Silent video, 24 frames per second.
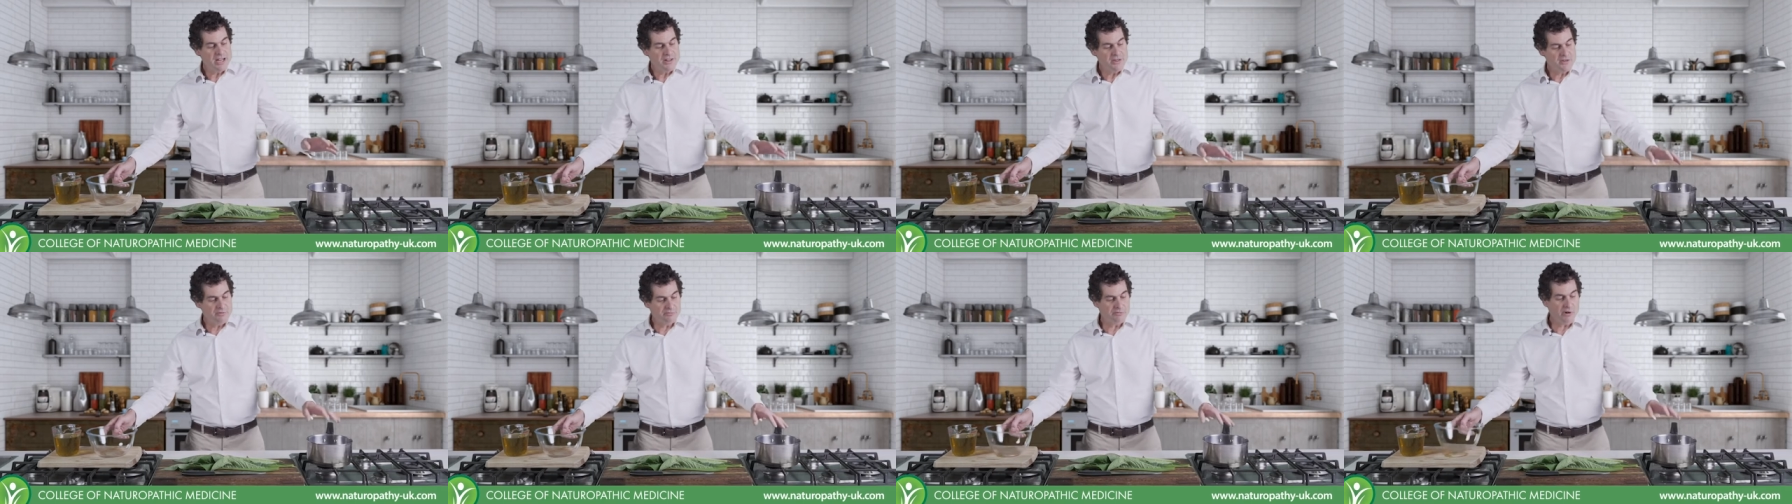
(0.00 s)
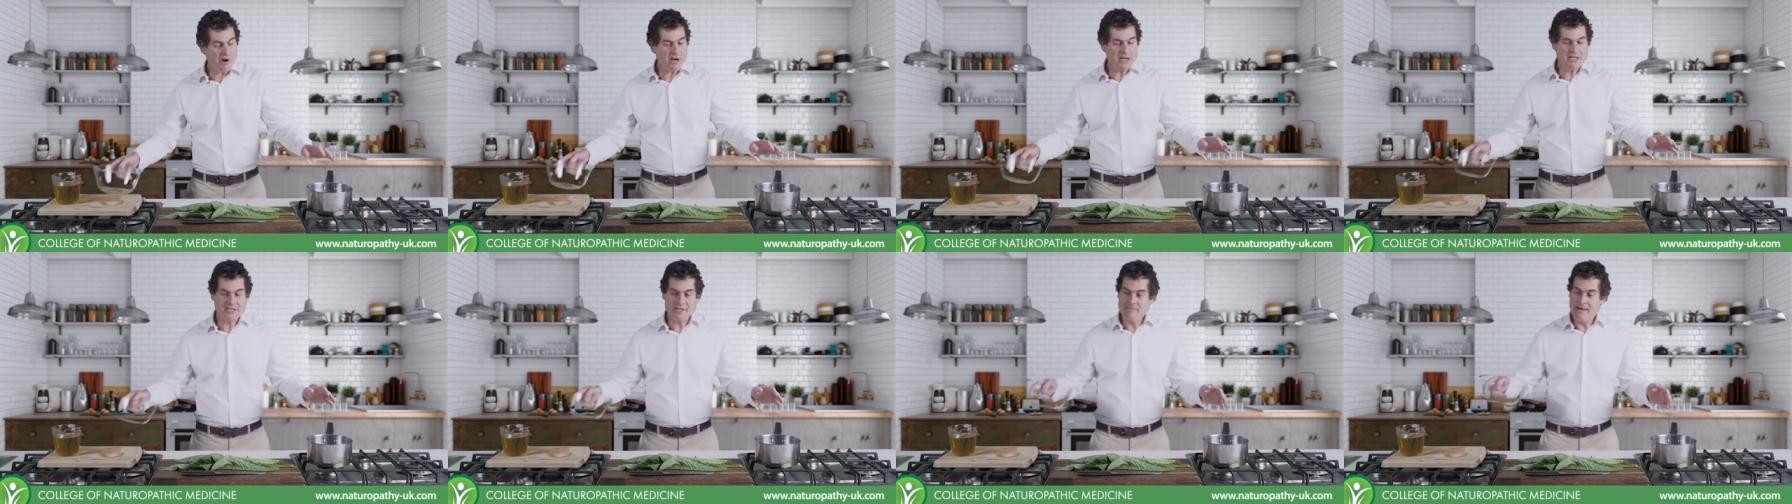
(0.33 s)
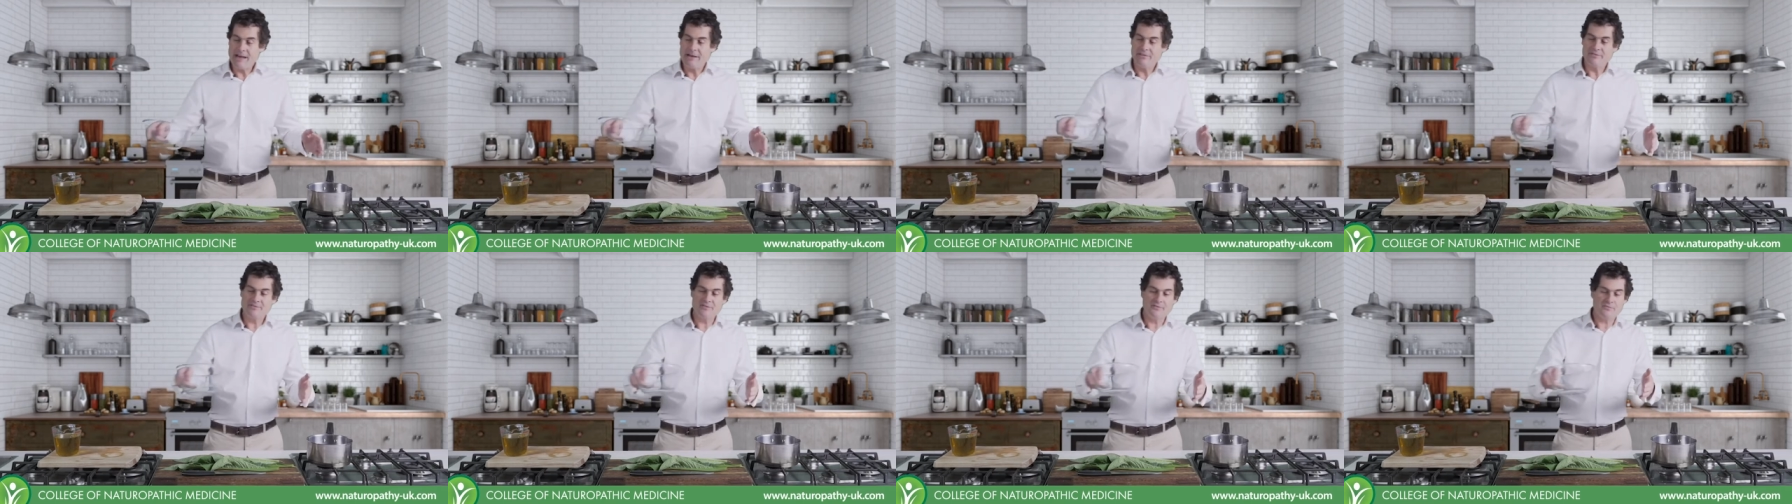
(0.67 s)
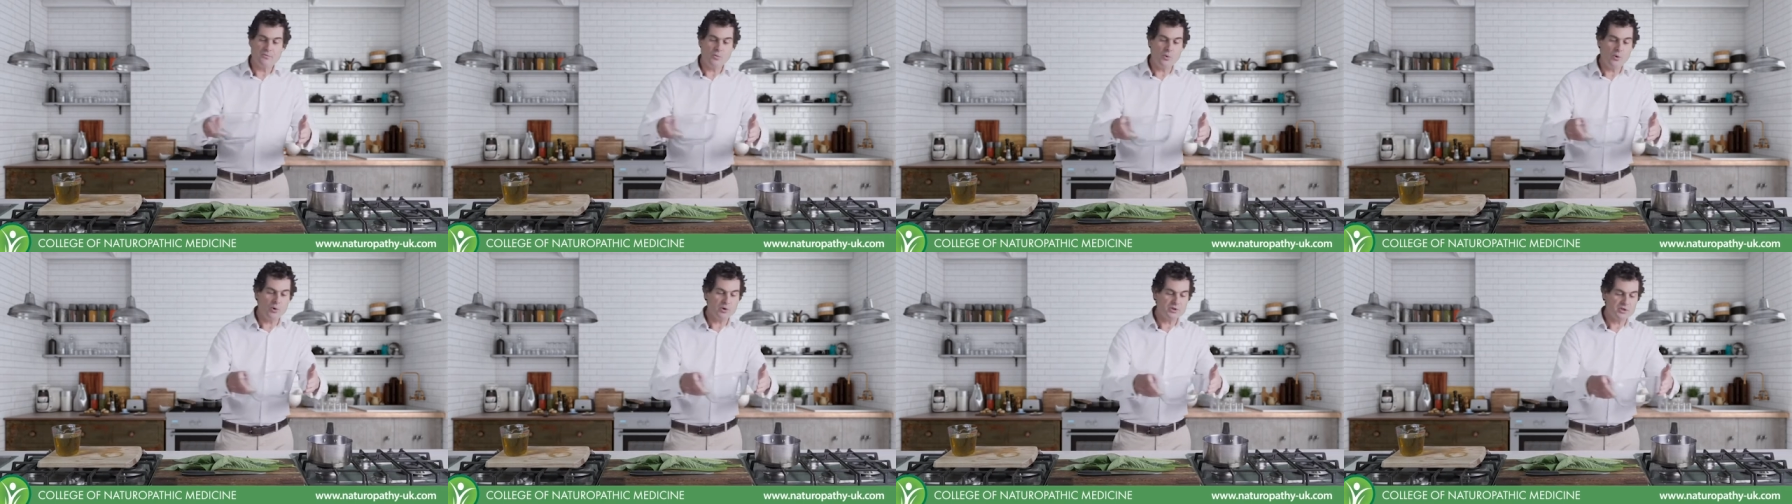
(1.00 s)
the right amount of
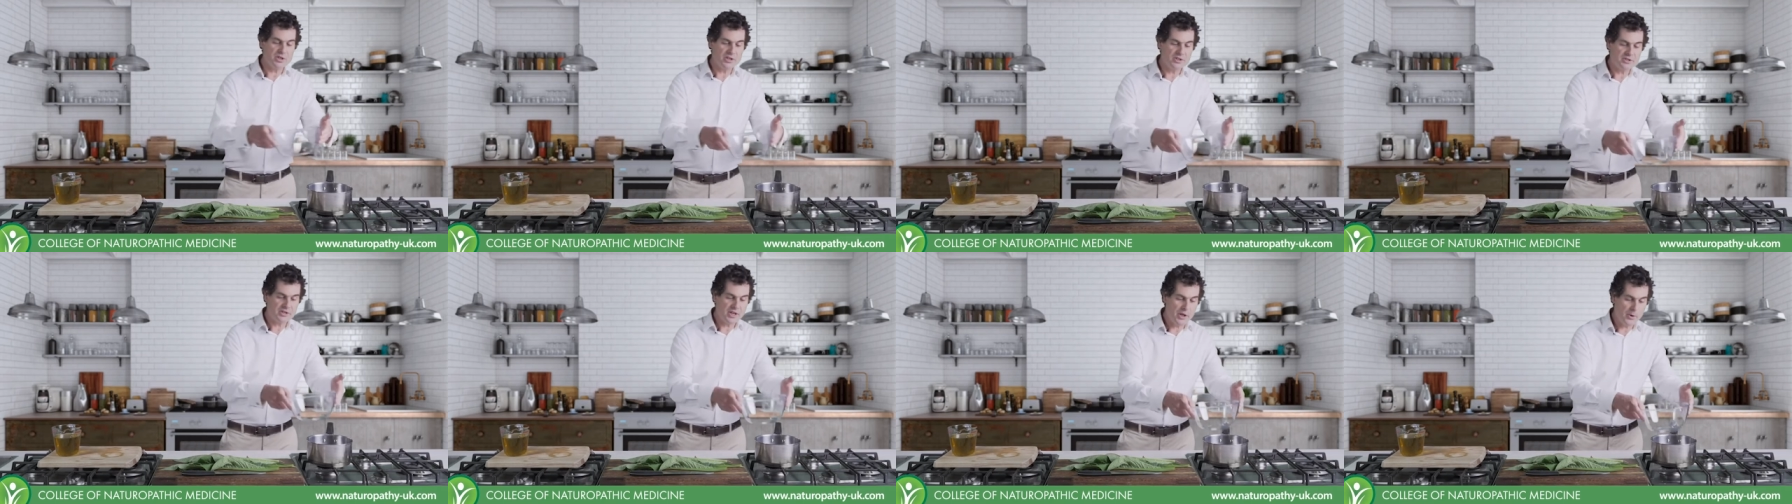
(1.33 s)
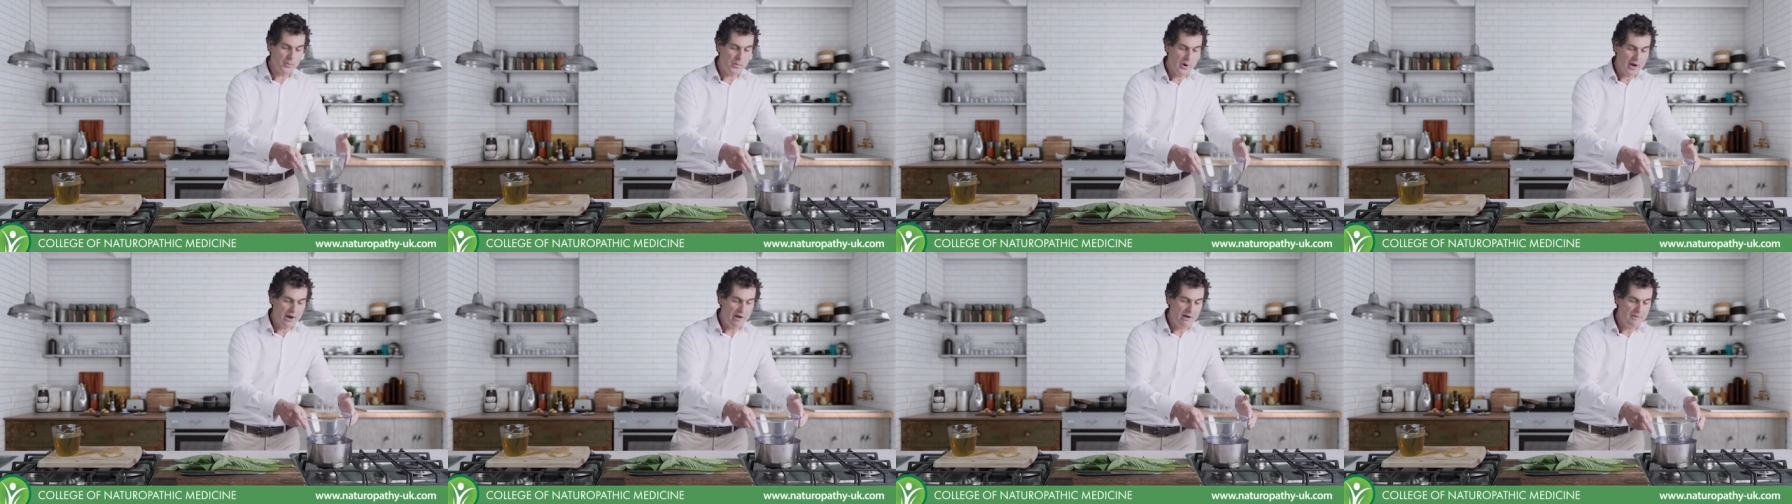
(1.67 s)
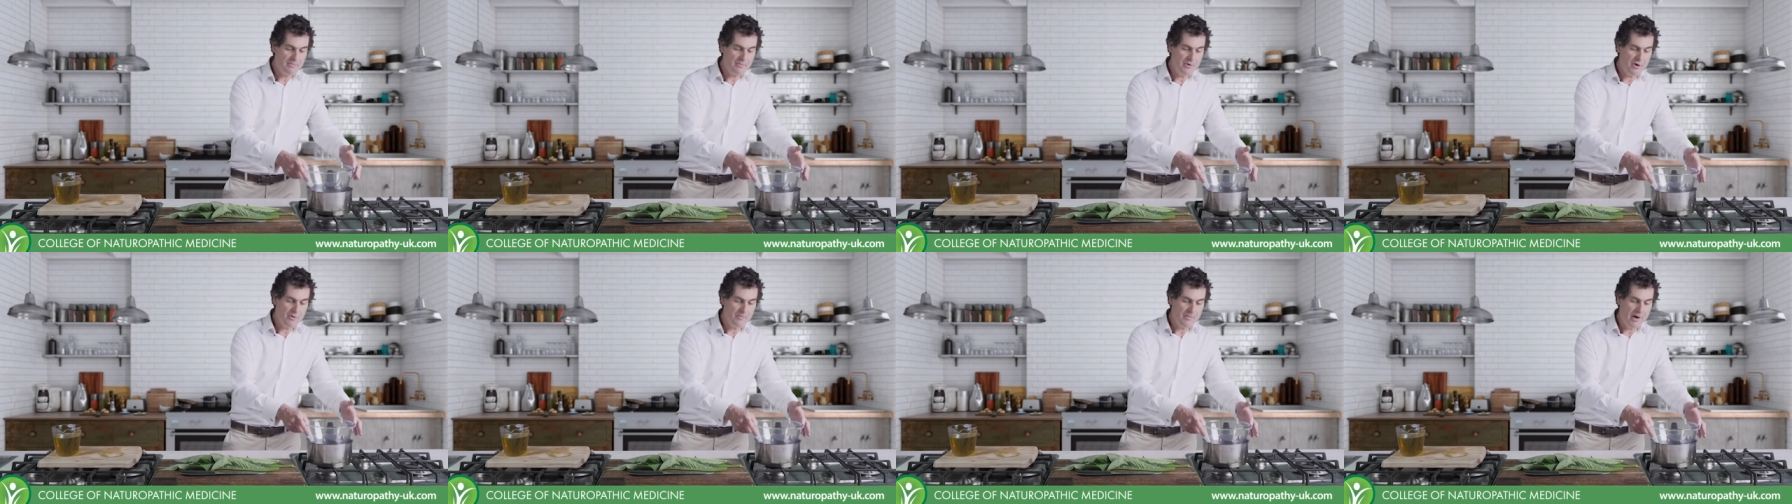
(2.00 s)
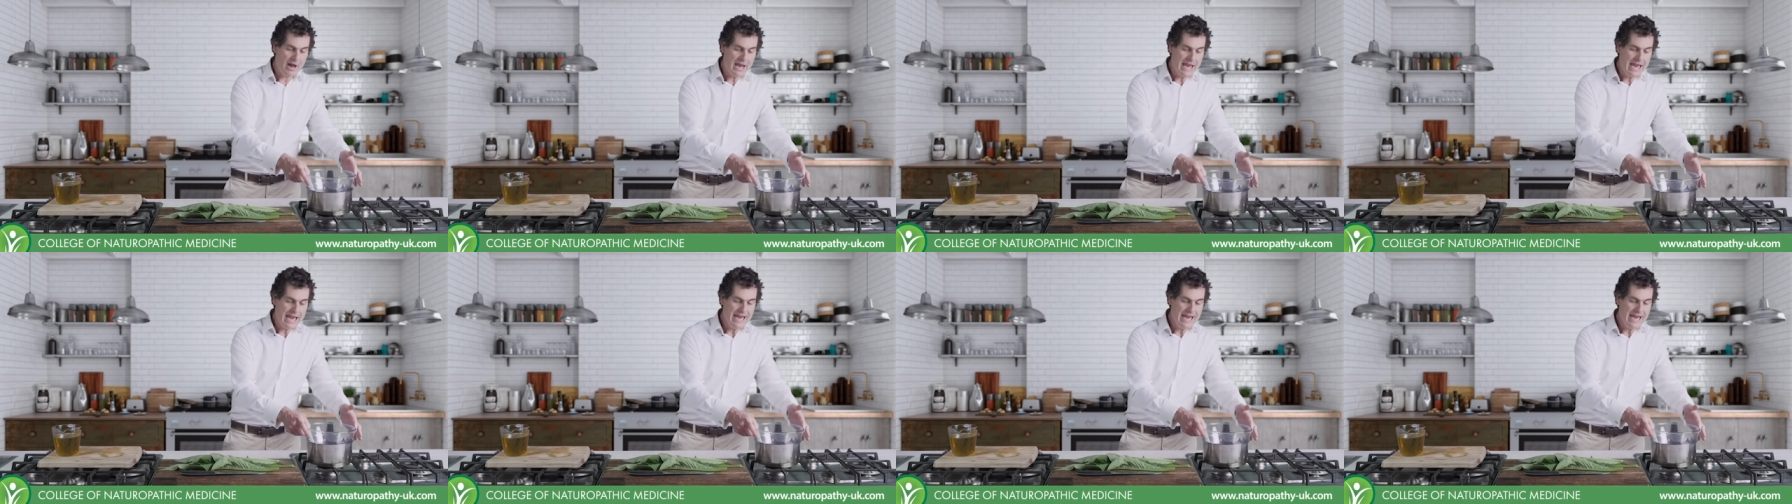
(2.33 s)
water so that when I put my